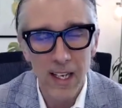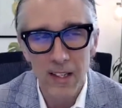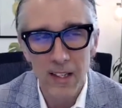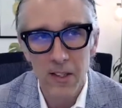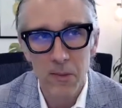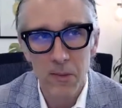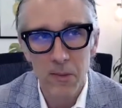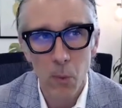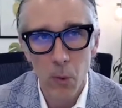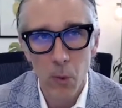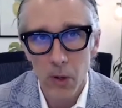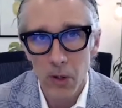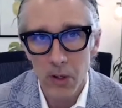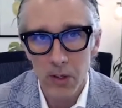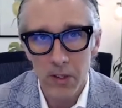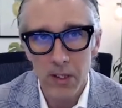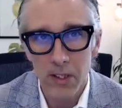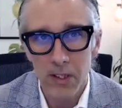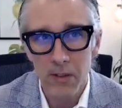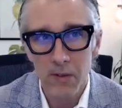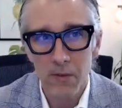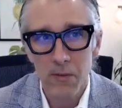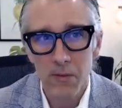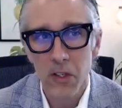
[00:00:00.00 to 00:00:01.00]
It's more
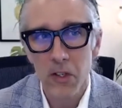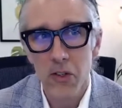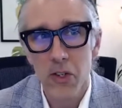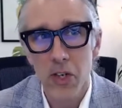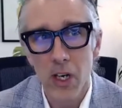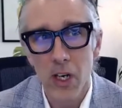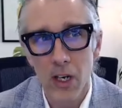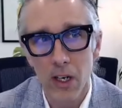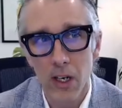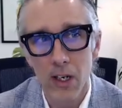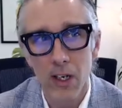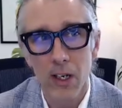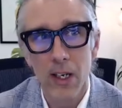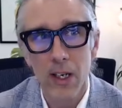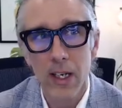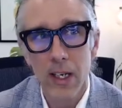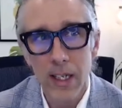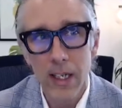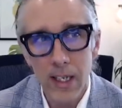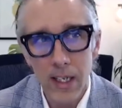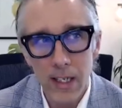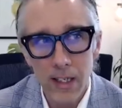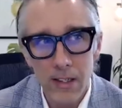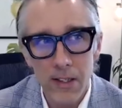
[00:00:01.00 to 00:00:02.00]
to share
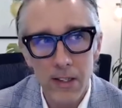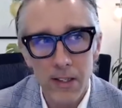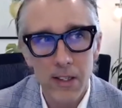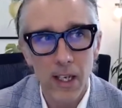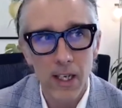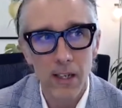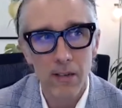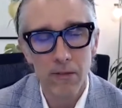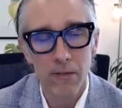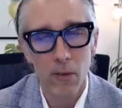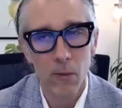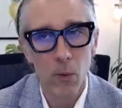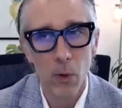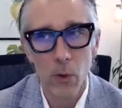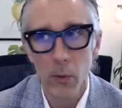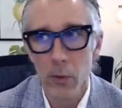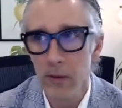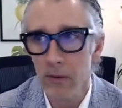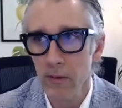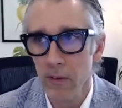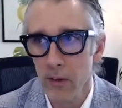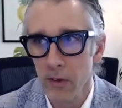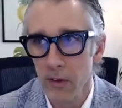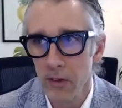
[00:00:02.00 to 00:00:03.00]
insight from what we've
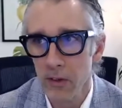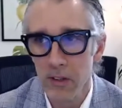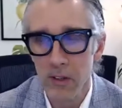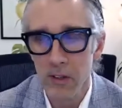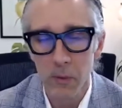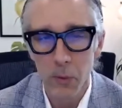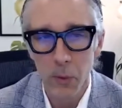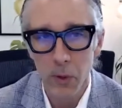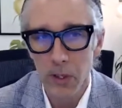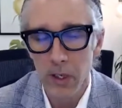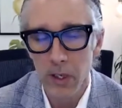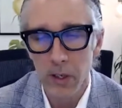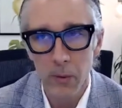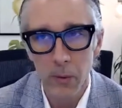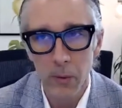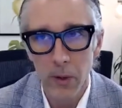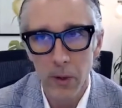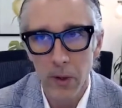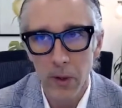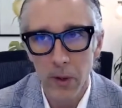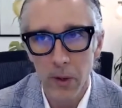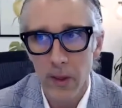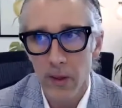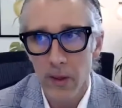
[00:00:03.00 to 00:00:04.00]
learned in working
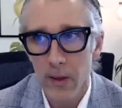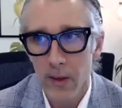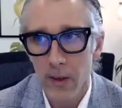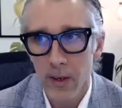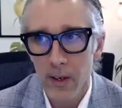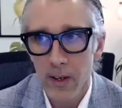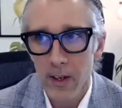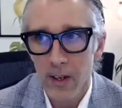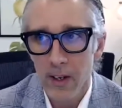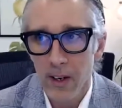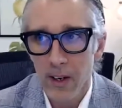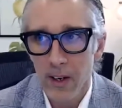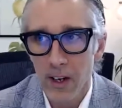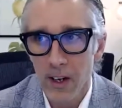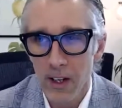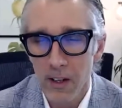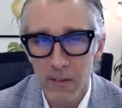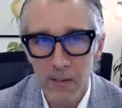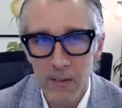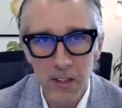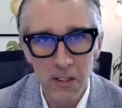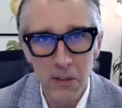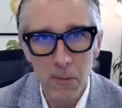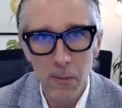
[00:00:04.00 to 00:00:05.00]
with all of
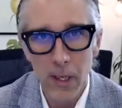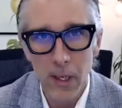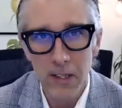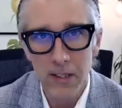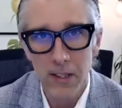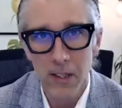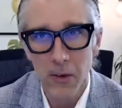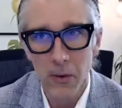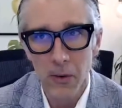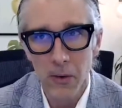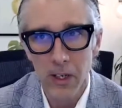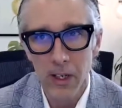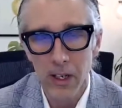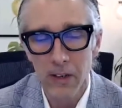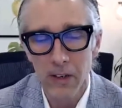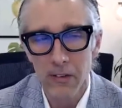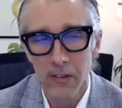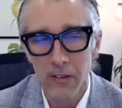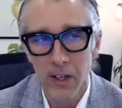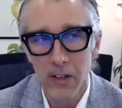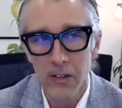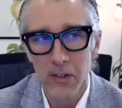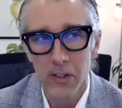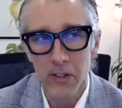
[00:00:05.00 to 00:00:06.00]
these amazing
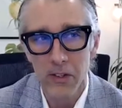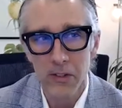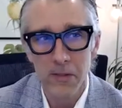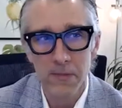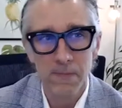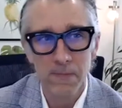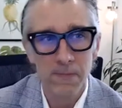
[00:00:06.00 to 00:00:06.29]
organizations.